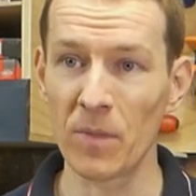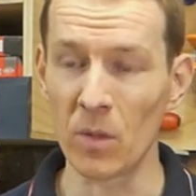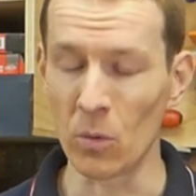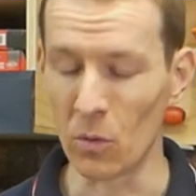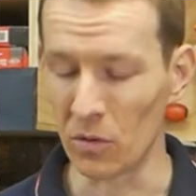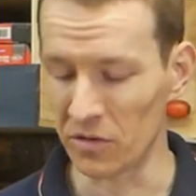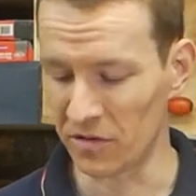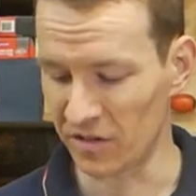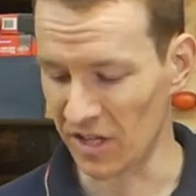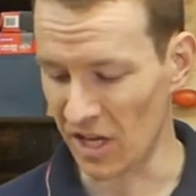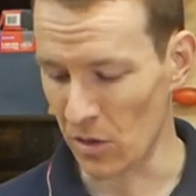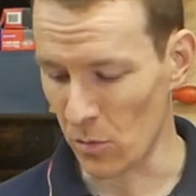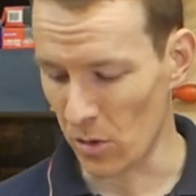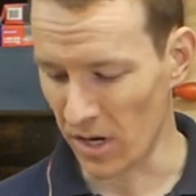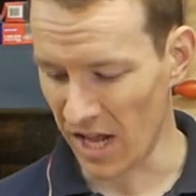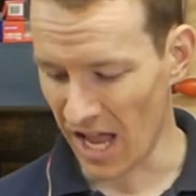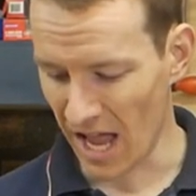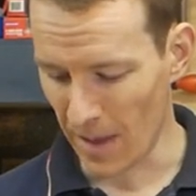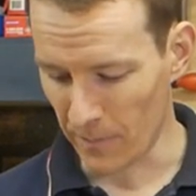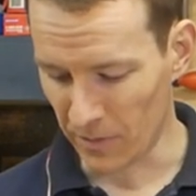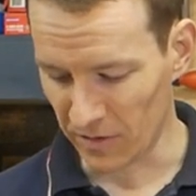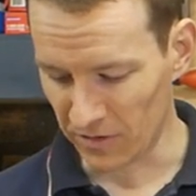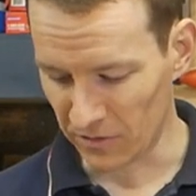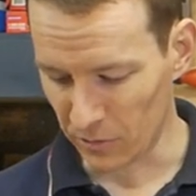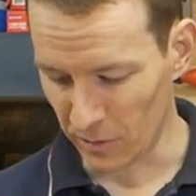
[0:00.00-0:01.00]
We'll see what
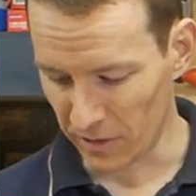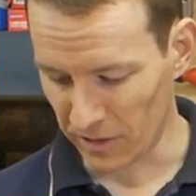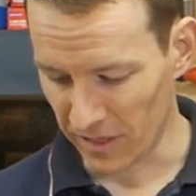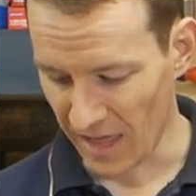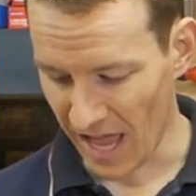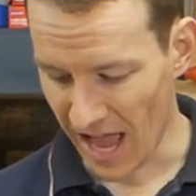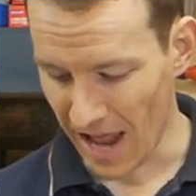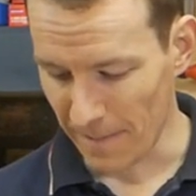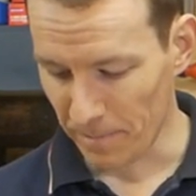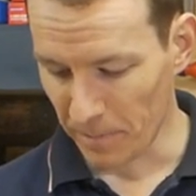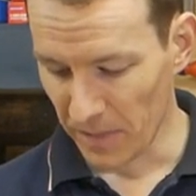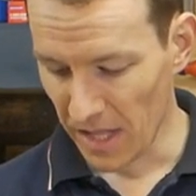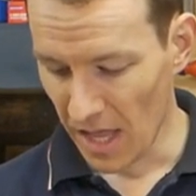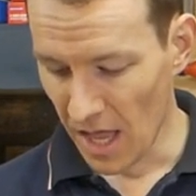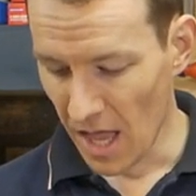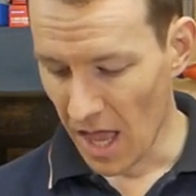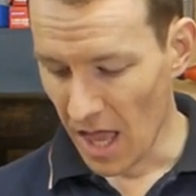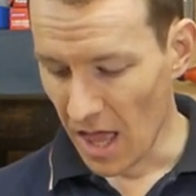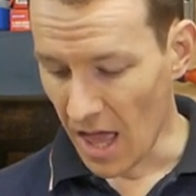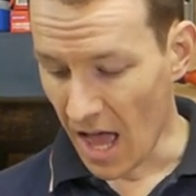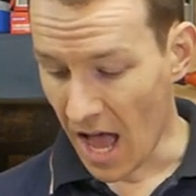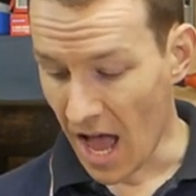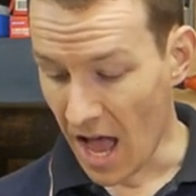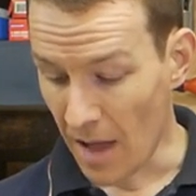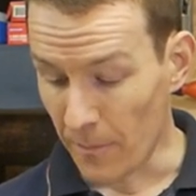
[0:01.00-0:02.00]
happens with that
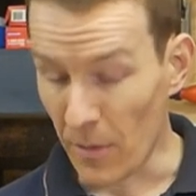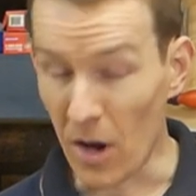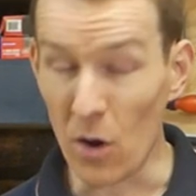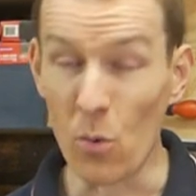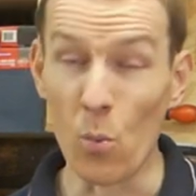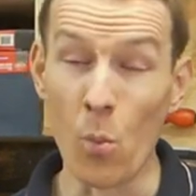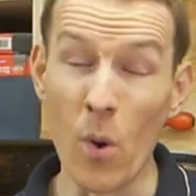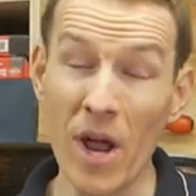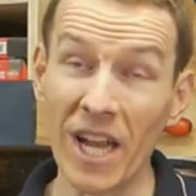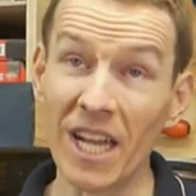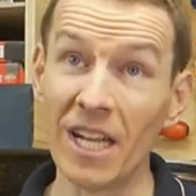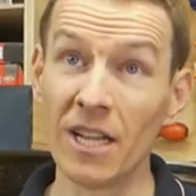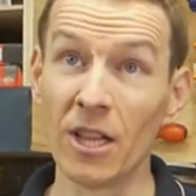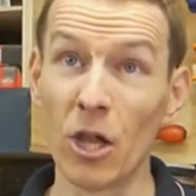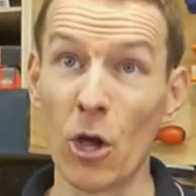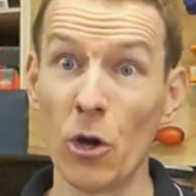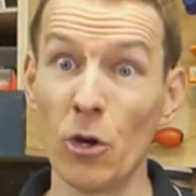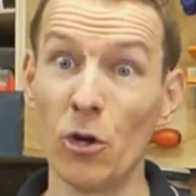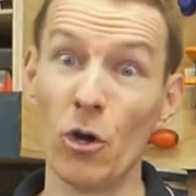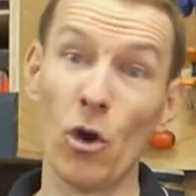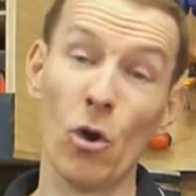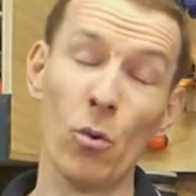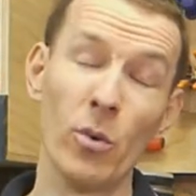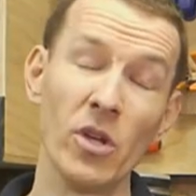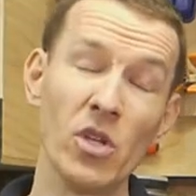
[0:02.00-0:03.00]
uh, my wedding
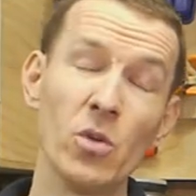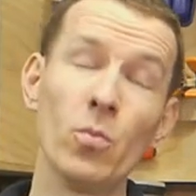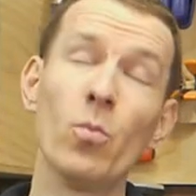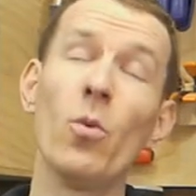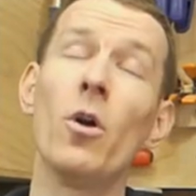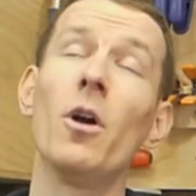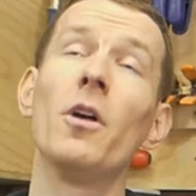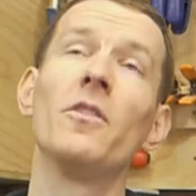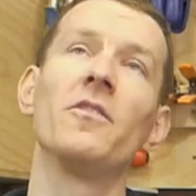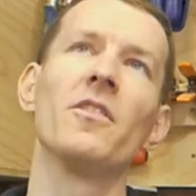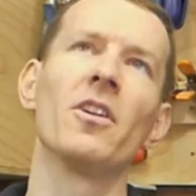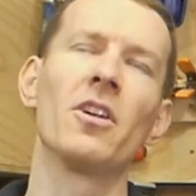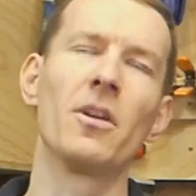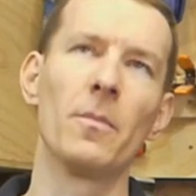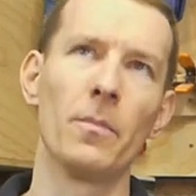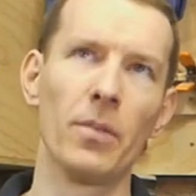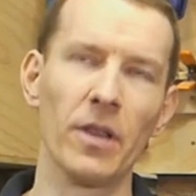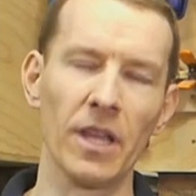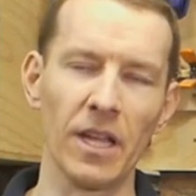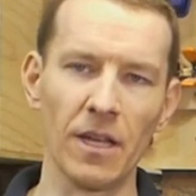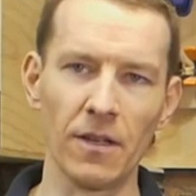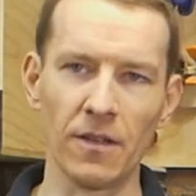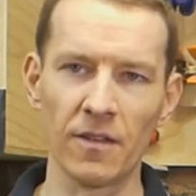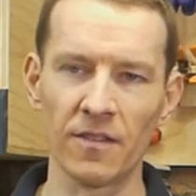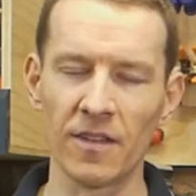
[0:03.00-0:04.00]
logo, which was a
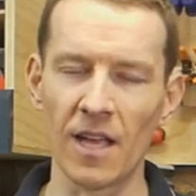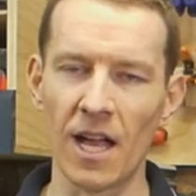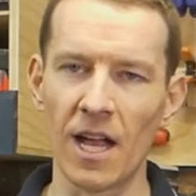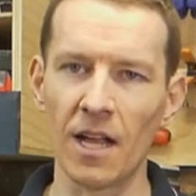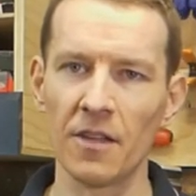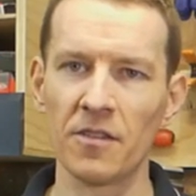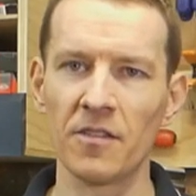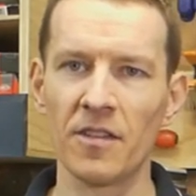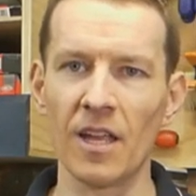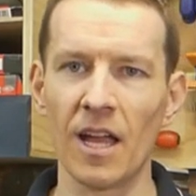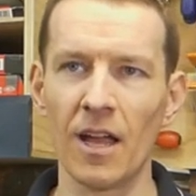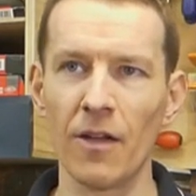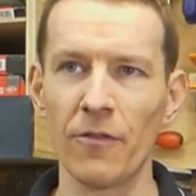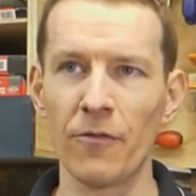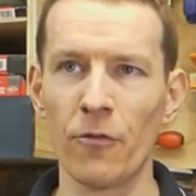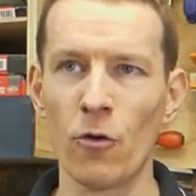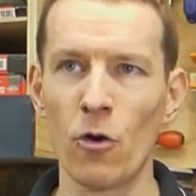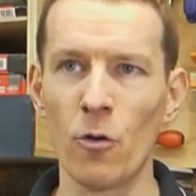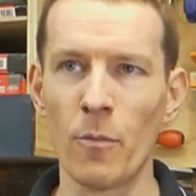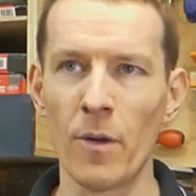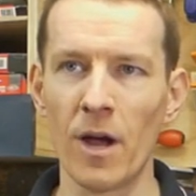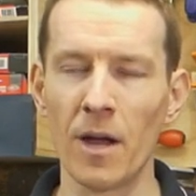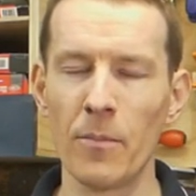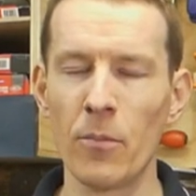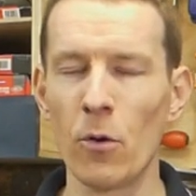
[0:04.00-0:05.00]
complete disaster
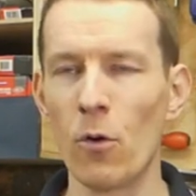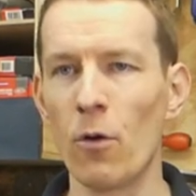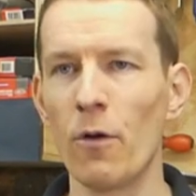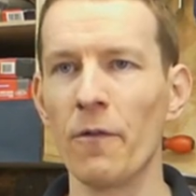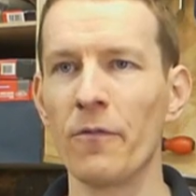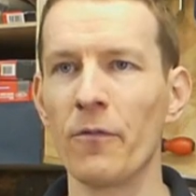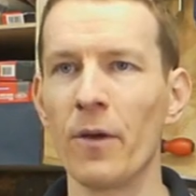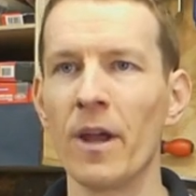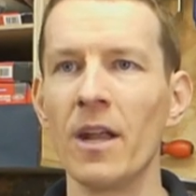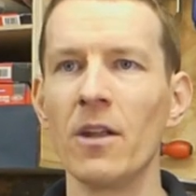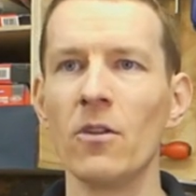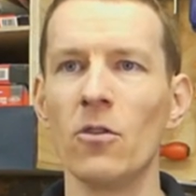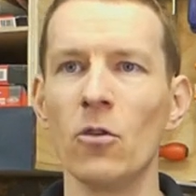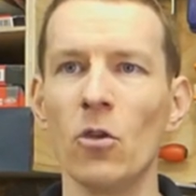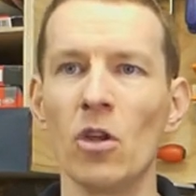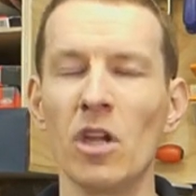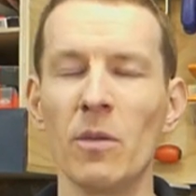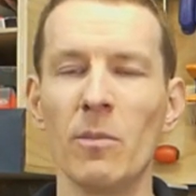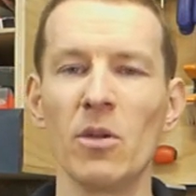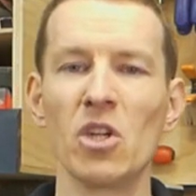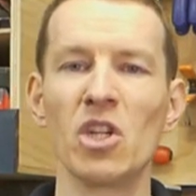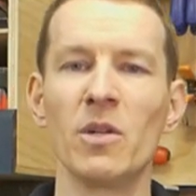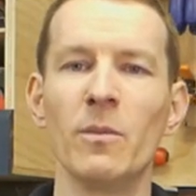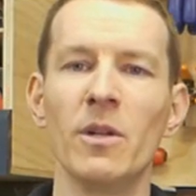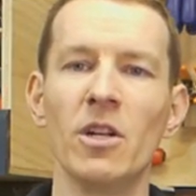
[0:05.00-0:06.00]
for my poor friend who
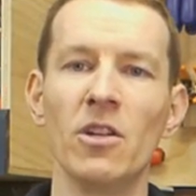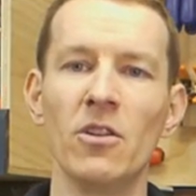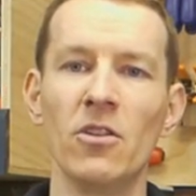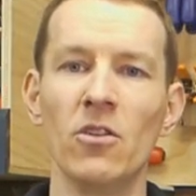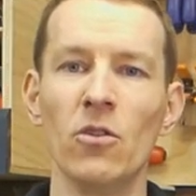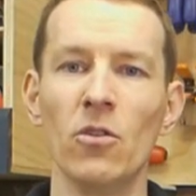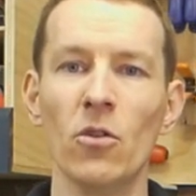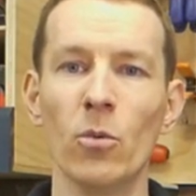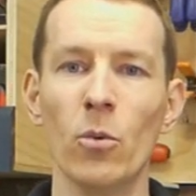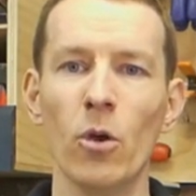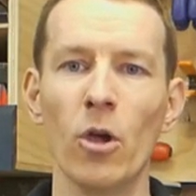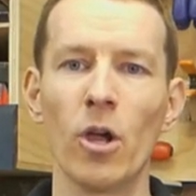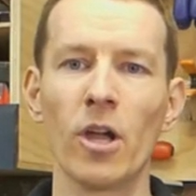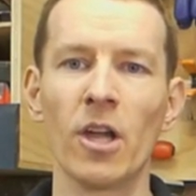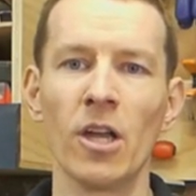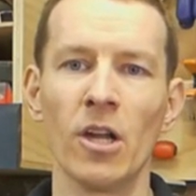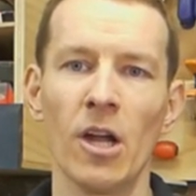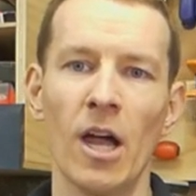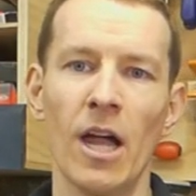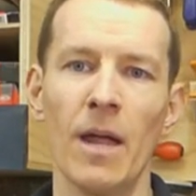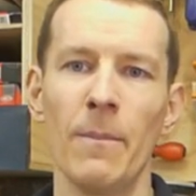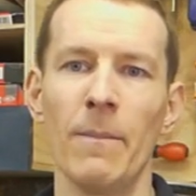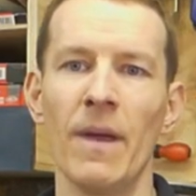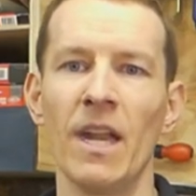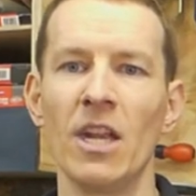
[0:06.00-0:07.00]
commissioned me to do the work, and
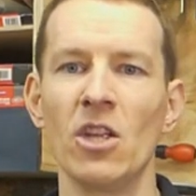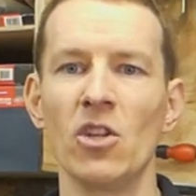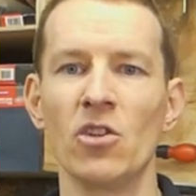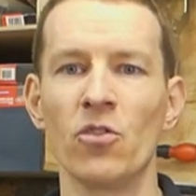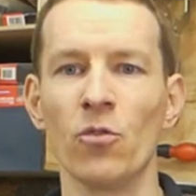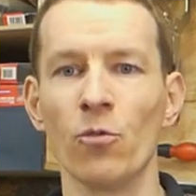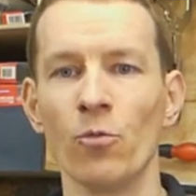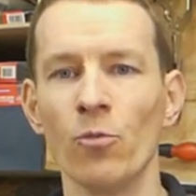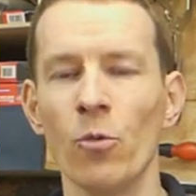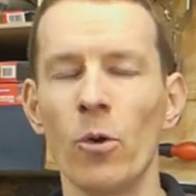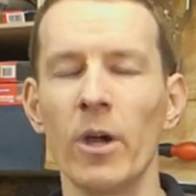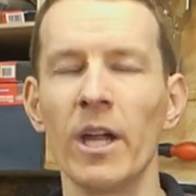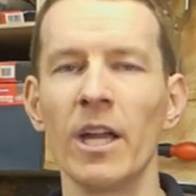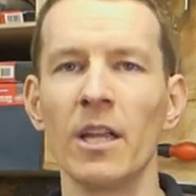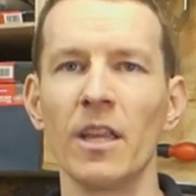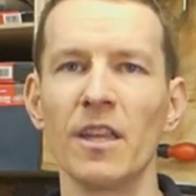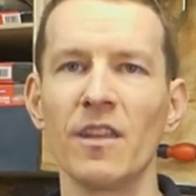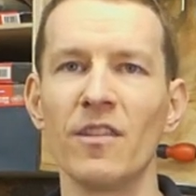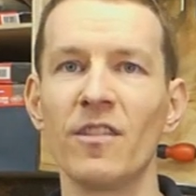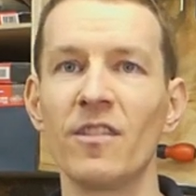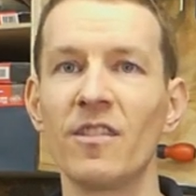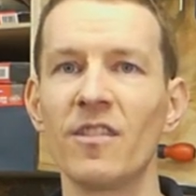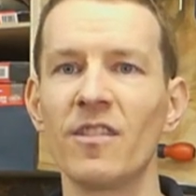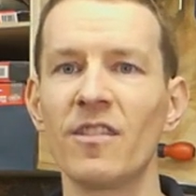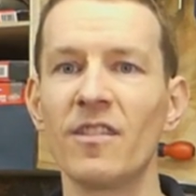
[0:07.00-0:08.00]
I managed to royally
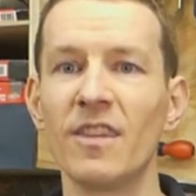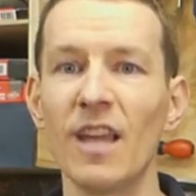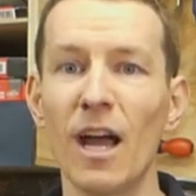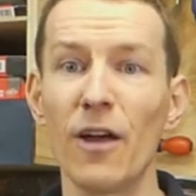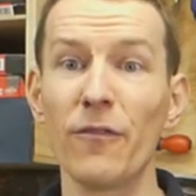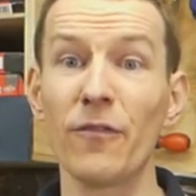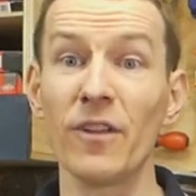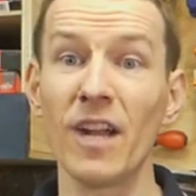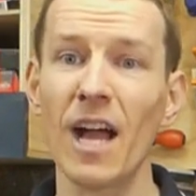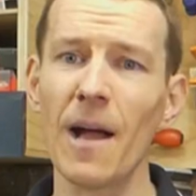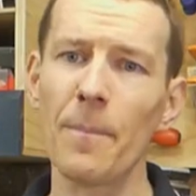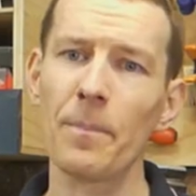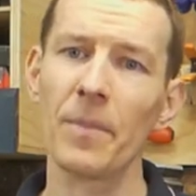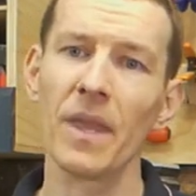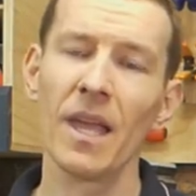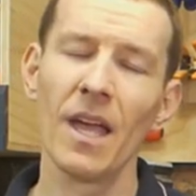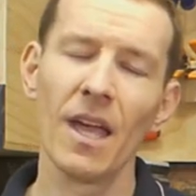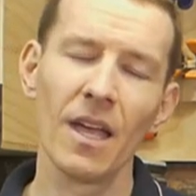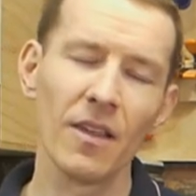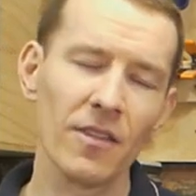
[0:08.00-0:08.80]
stuff it up.